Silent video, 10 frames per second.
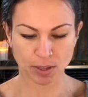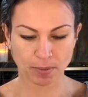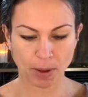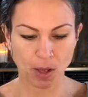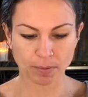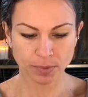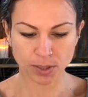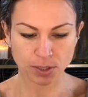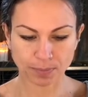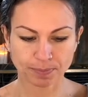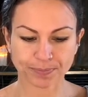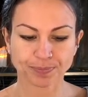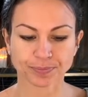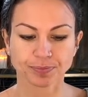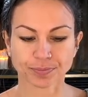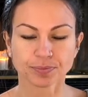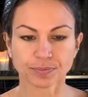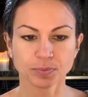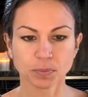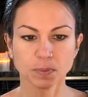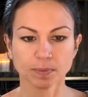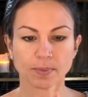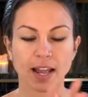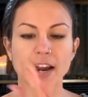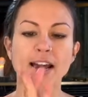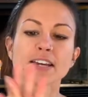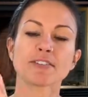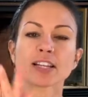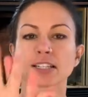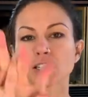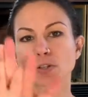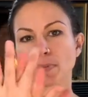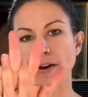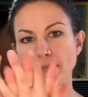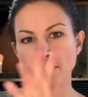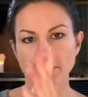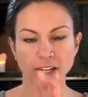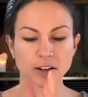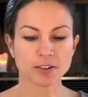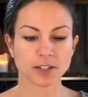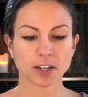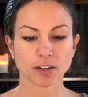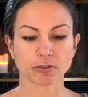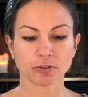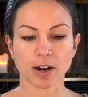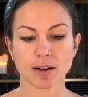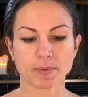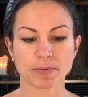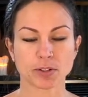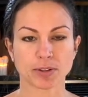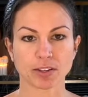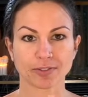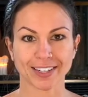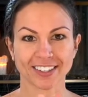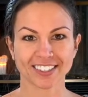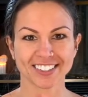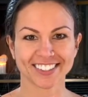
palms. And I even like to spread my fingers and kind of rub in between the fingers.